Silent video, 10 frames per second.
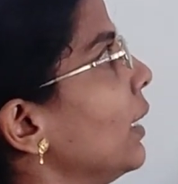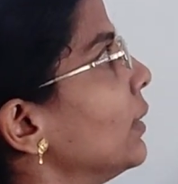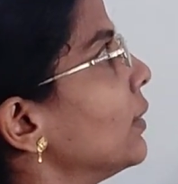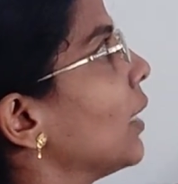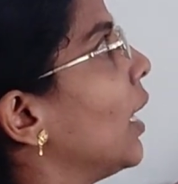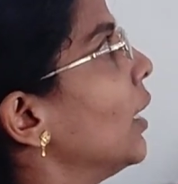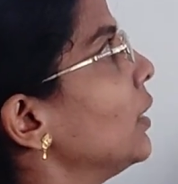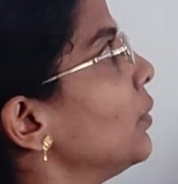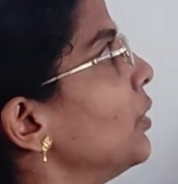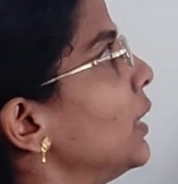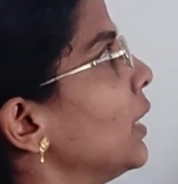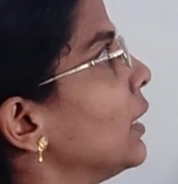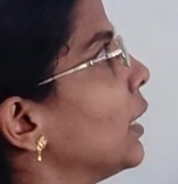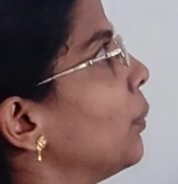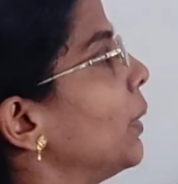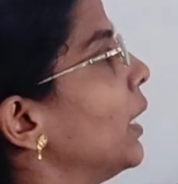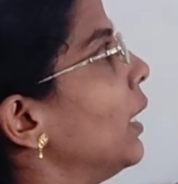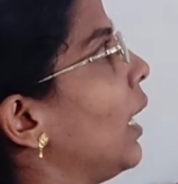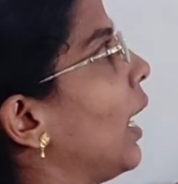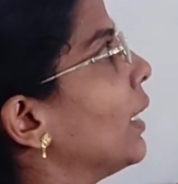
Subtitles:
it starts with a terminal